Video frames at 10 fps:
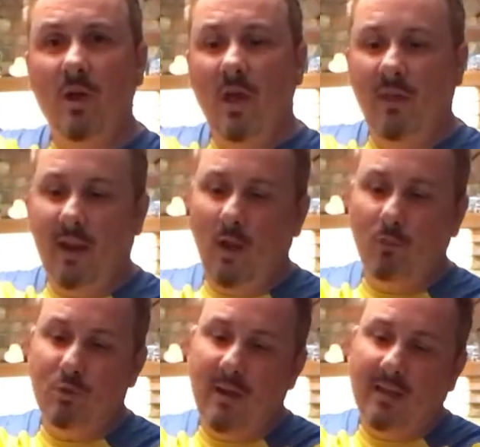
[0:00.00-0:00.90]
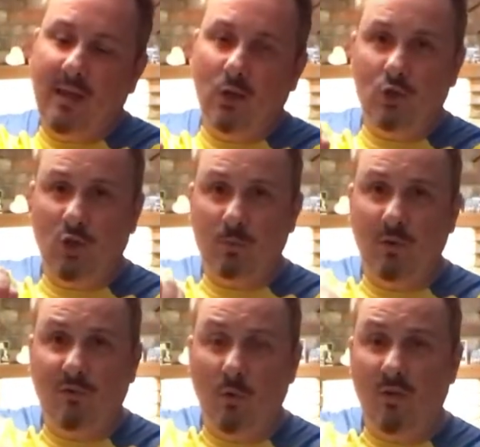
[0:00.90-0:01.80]
that helps you make that
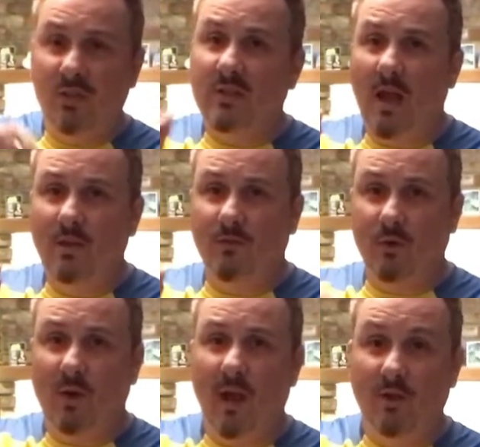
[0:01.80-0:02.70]
adjustment for the size of your hand.